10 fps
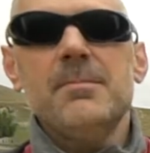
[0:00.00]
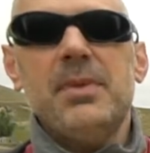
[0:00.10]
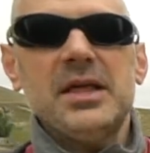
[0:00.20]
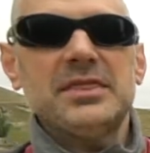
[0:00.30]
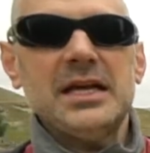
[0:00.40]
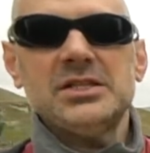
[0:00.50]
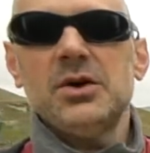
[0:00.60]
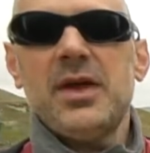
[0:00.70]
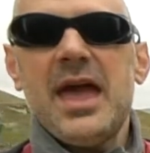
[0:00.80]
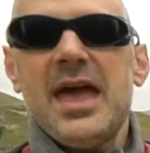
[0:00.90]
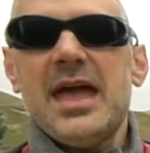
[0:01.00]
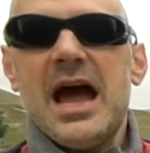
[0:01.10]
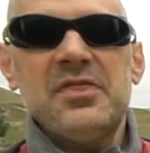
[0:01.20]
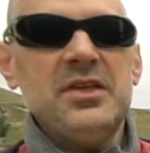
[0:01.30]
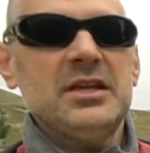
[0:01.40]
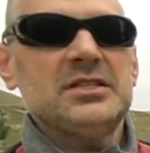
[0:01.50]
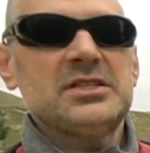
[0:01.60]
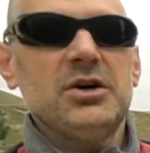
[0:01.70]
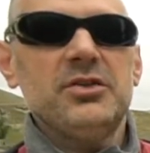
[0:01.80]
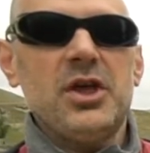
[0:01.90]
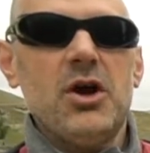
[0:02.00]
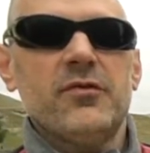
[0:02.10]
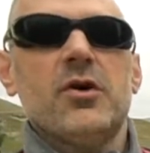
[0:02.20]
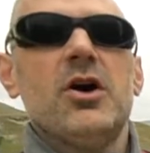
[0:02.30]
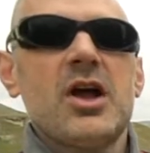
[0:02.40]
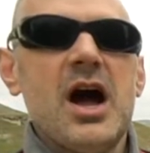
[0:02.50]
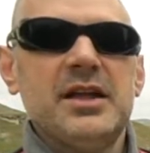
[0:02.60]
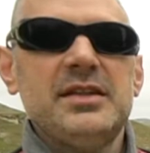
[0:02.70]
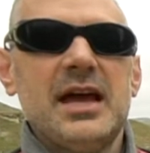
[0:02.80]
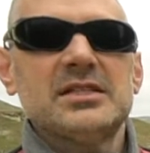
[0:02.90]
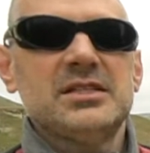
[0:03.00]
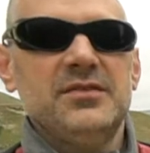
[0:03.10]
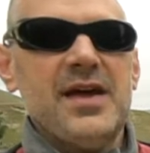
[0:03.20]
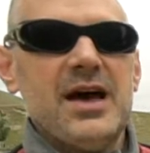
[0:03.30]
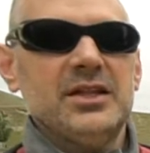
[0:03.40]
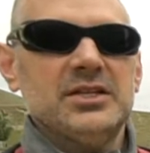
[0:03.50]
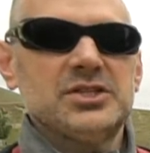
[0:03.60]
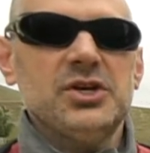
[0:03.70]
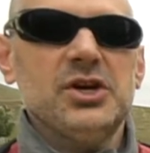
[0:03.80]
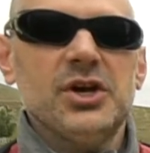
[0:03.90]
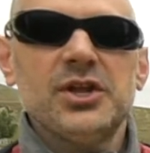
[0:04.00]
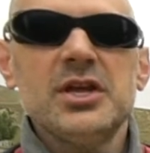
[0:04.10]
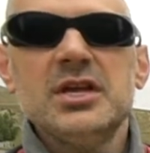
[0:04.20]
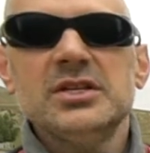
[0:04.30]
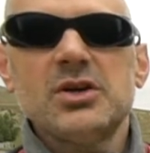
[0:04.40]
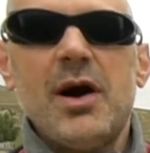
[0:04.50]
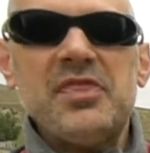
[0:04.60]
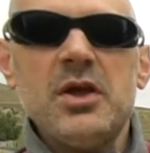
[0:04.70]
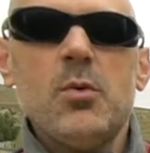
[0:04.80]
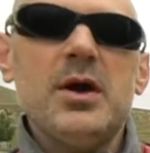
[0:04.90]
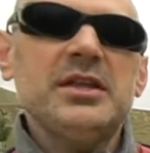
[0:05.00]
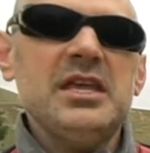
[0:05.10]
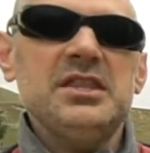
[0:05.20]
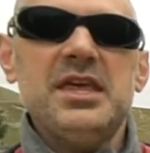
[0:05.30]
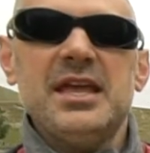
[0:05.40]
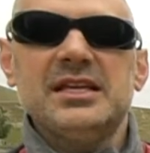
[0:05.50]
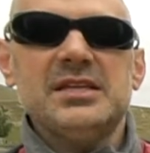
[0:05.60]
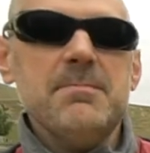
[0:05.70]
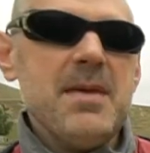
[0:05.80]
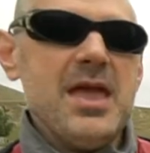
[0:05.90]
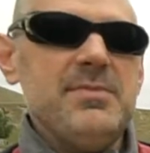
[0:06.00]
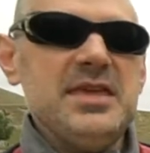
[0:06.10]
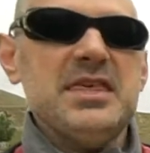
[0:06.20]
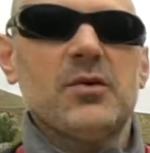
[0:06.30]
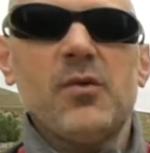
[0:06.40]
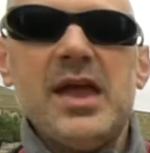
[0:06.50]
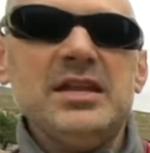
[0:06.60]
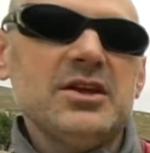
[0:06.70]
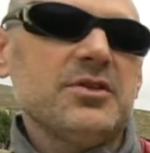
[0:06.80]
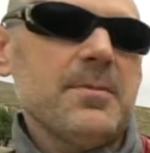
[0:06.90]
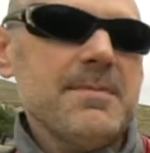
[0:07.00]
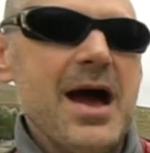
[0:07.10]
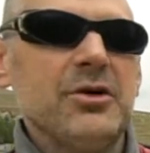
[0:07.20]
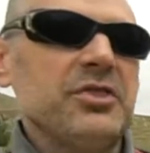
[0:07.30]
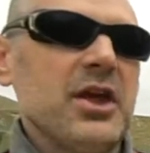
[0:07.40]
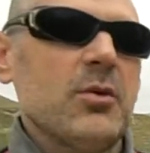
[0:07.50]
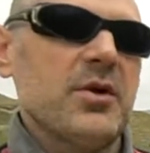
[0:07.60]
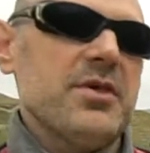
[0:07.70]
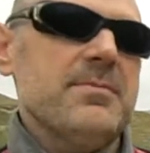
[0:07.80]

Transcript: But that's okay. I think still the overall context of the valley is good. So I think one key thing is it may be that right near the mouth there where the